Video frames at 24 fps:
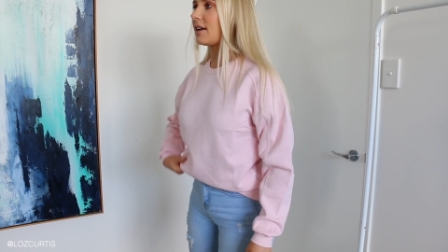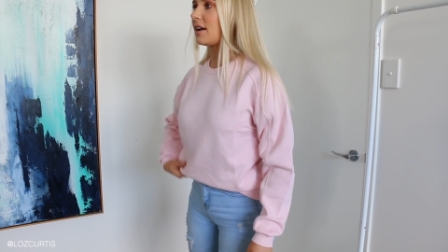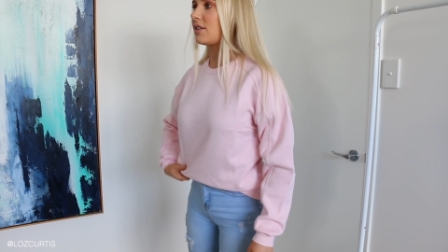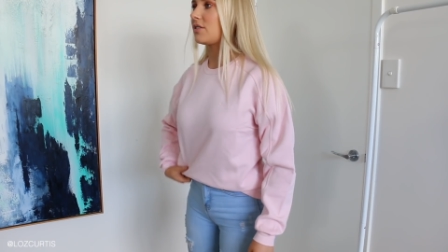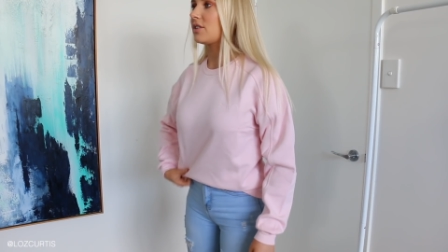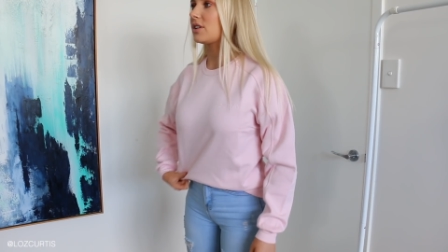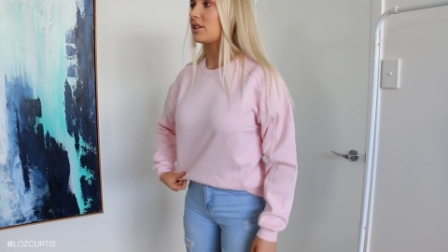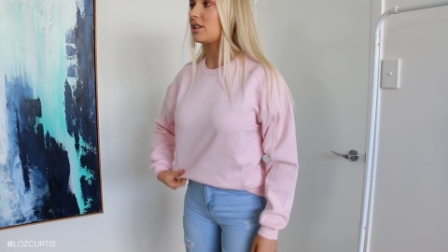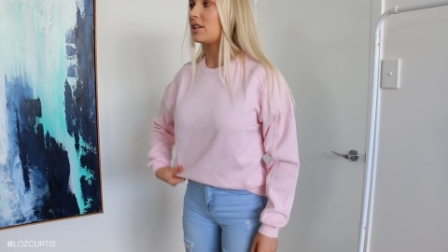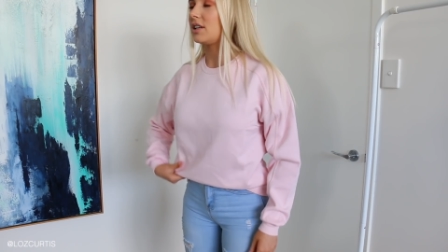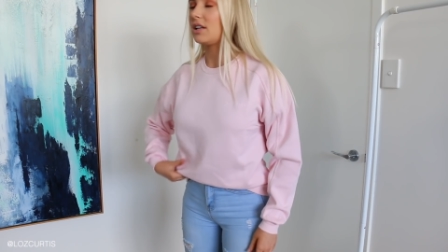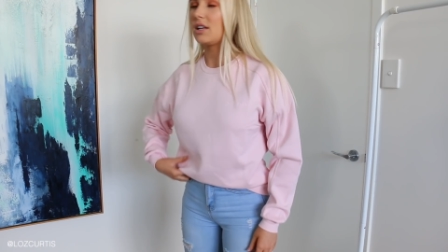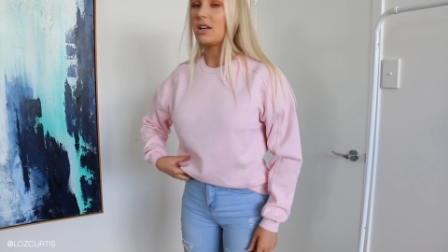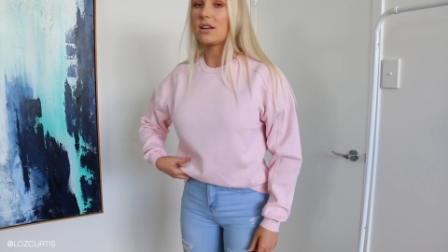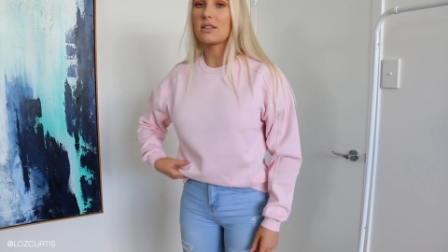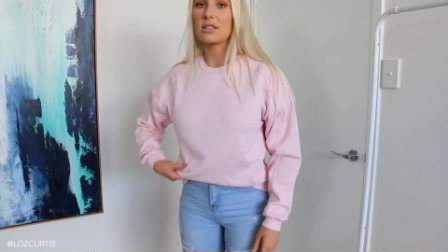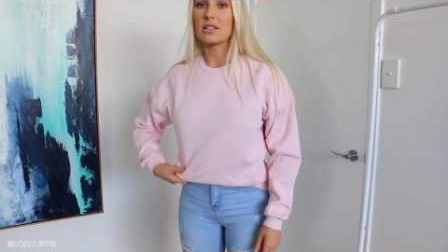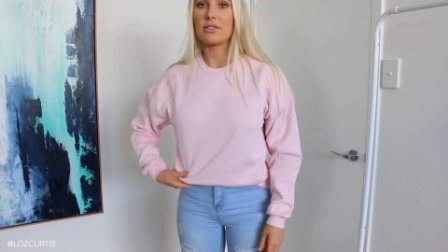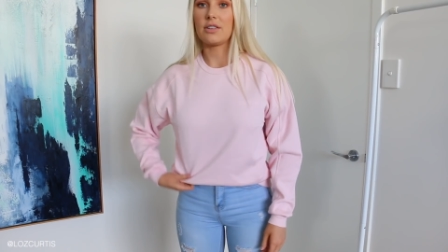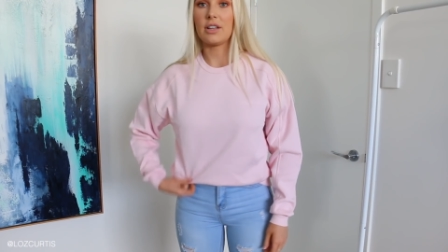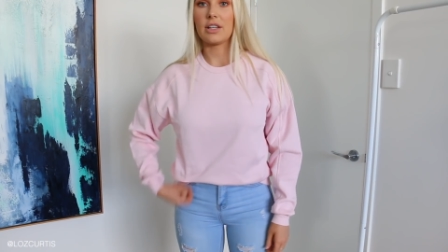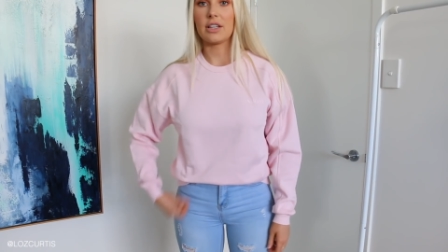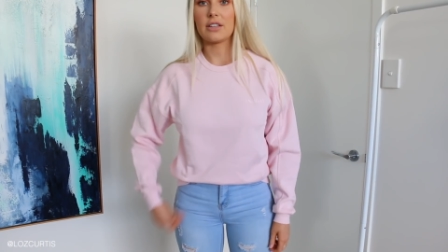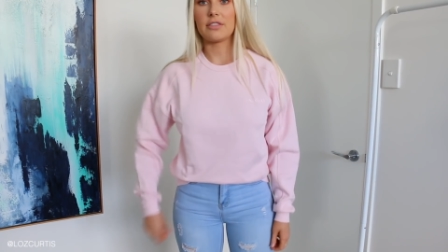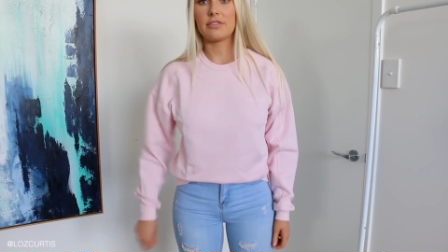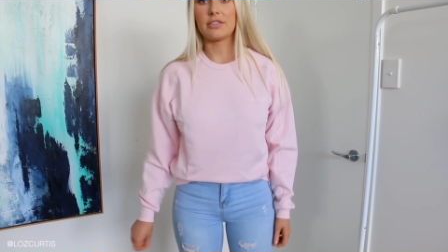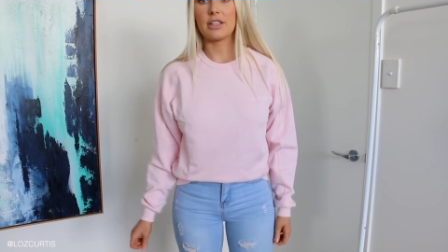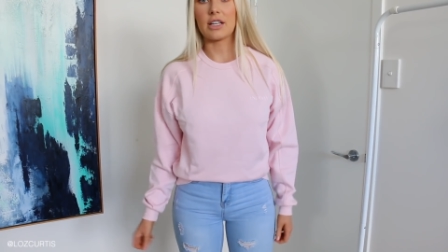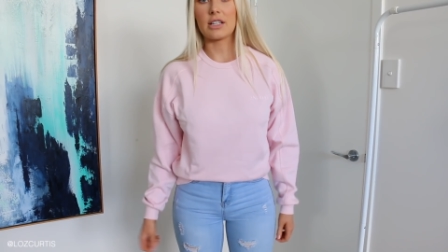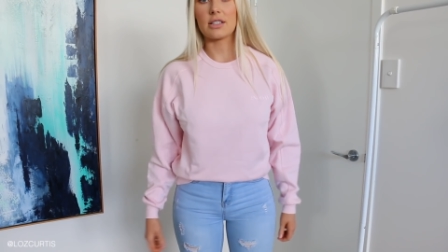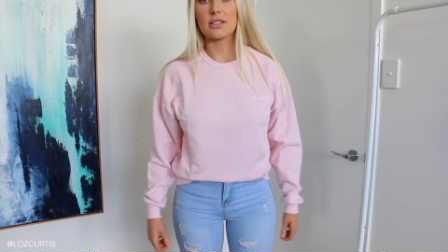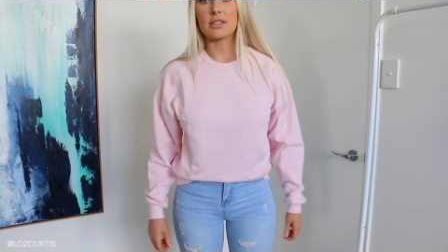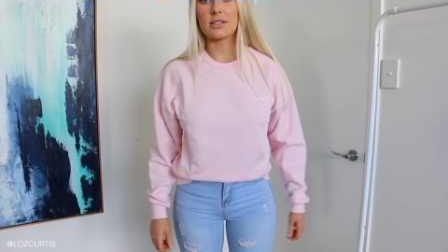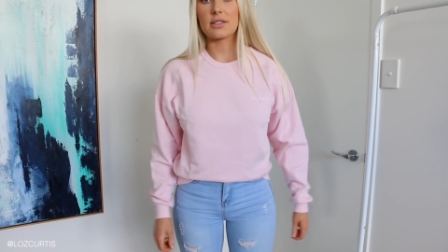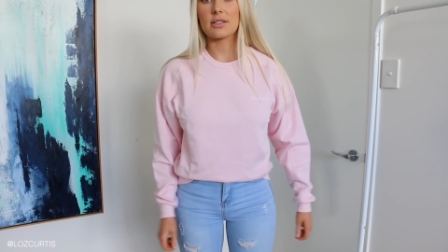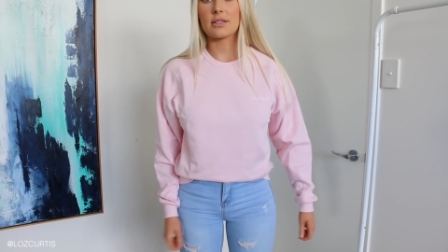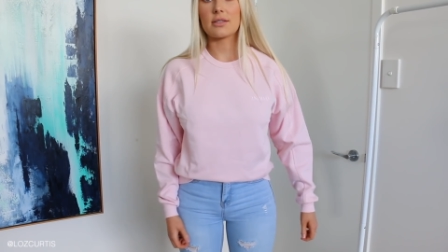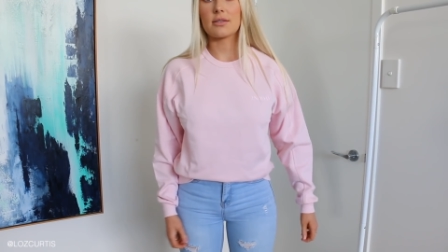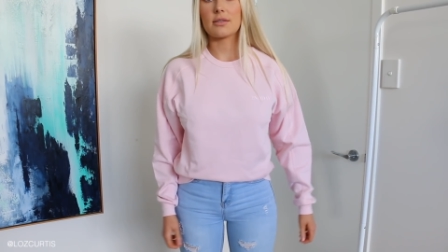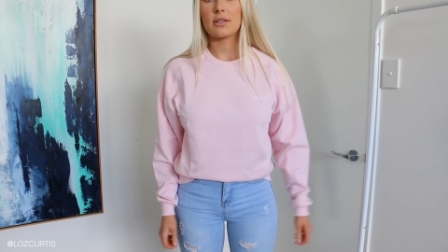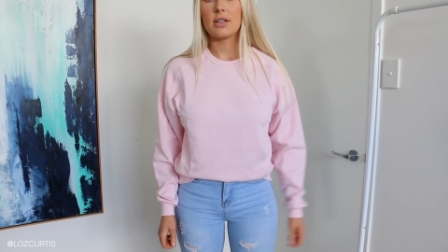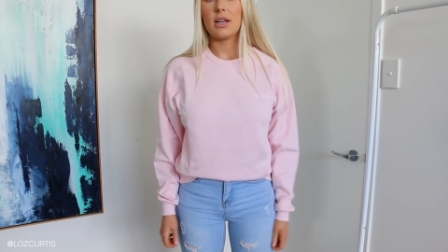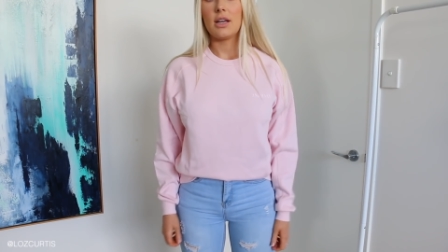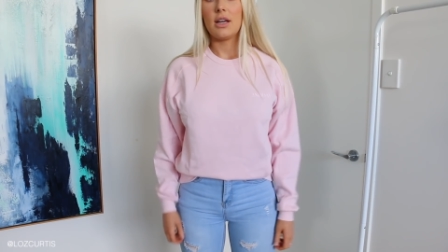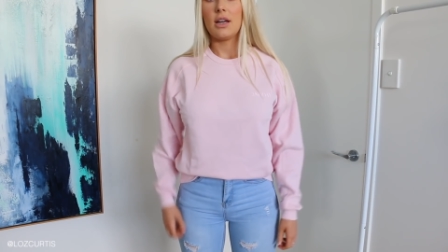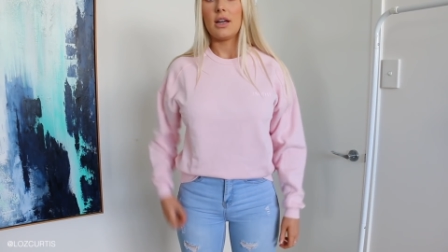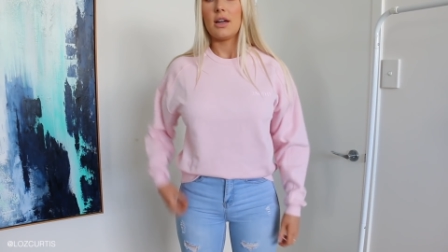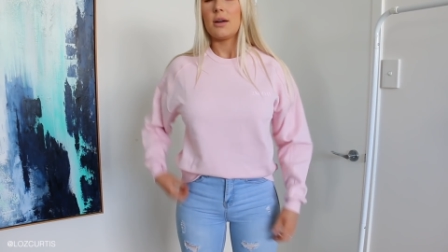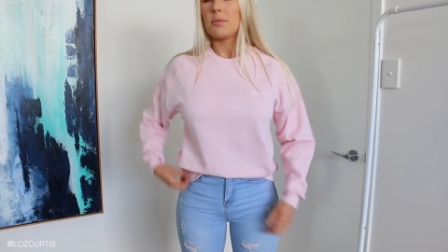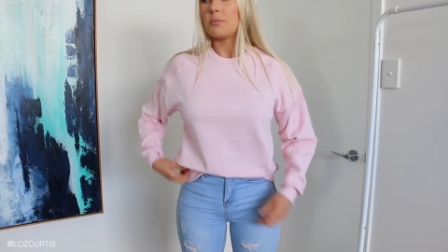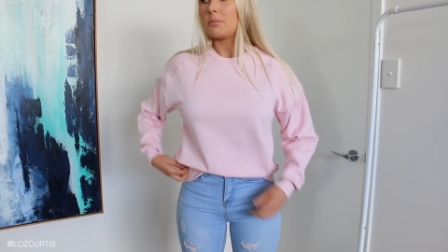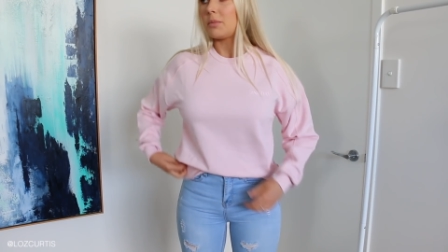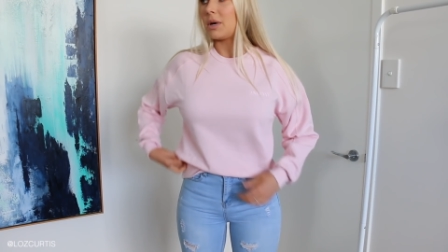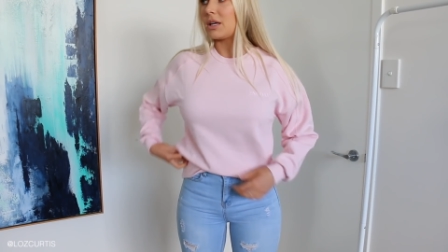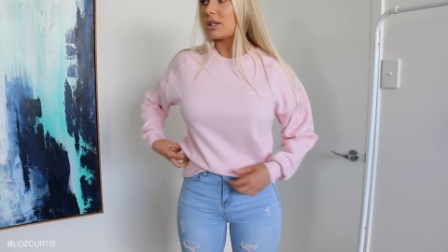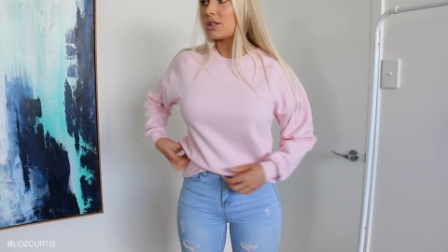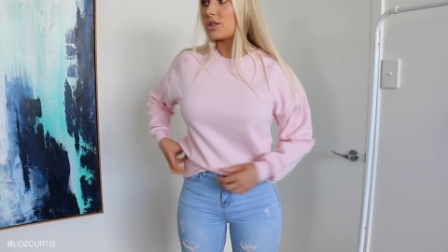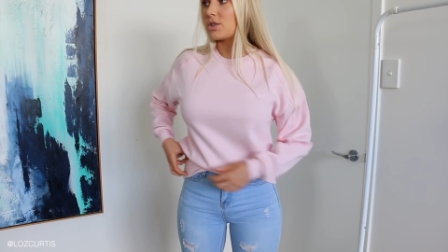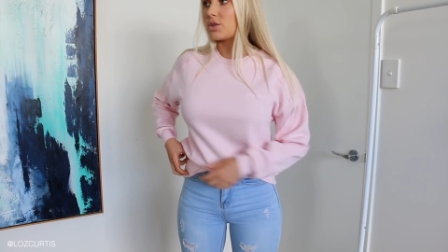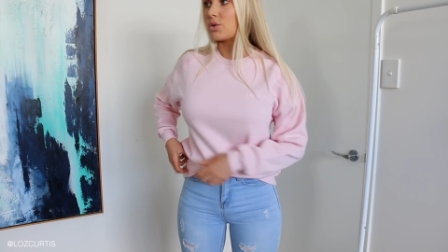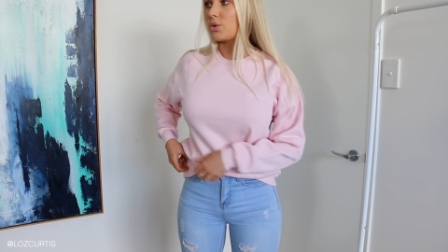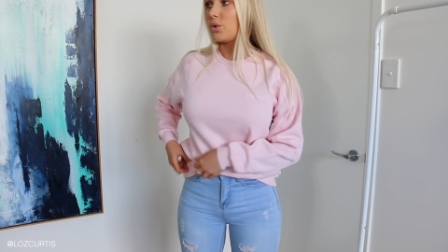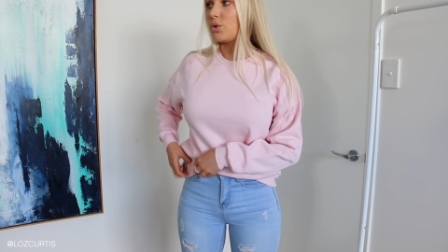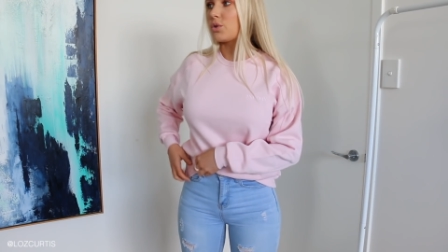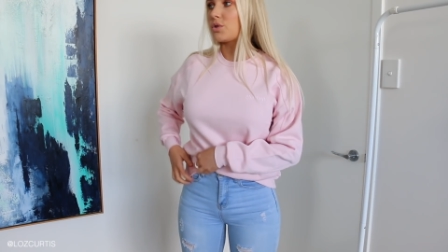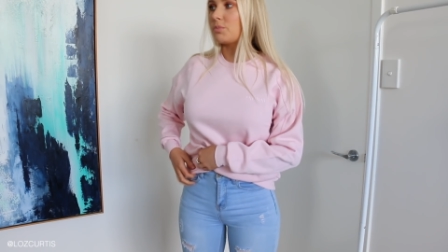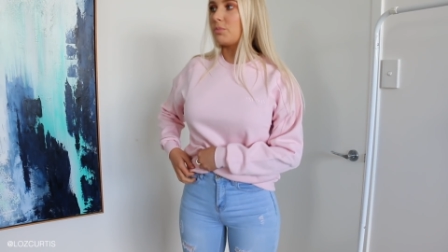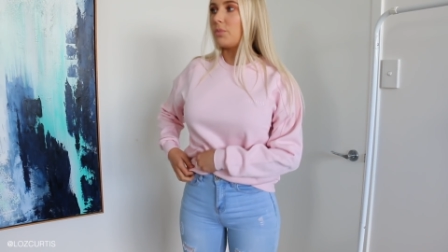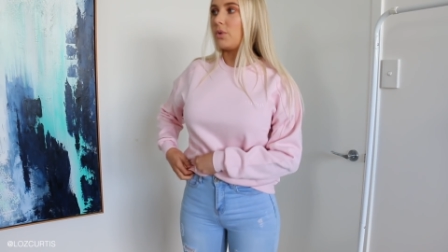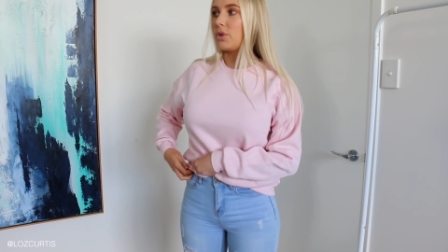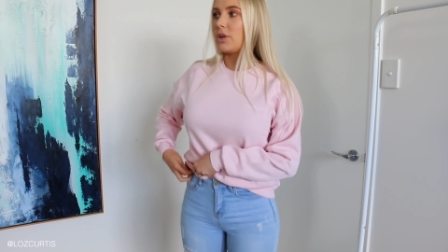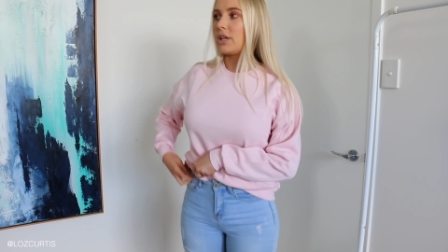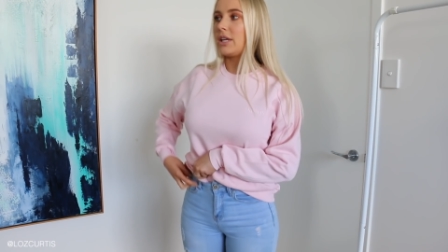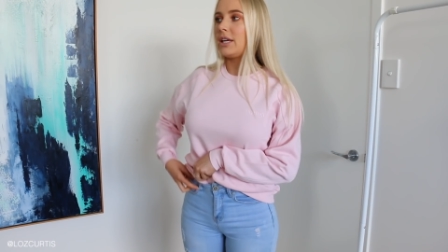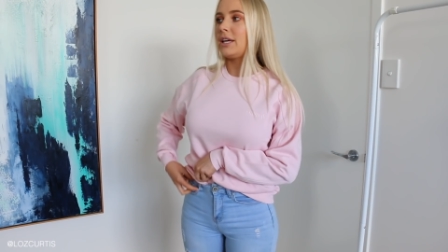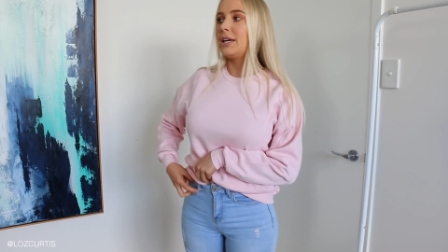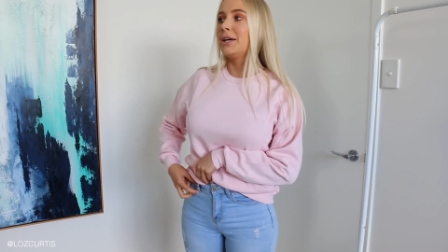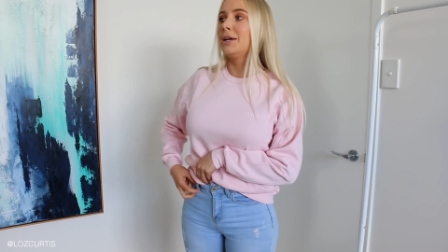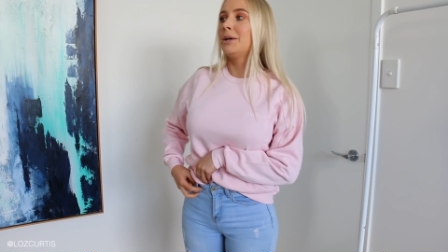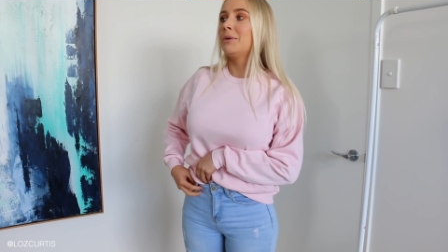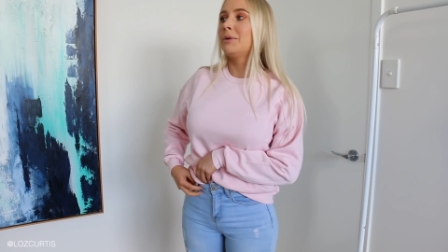everything in because I feel like it flatters my short body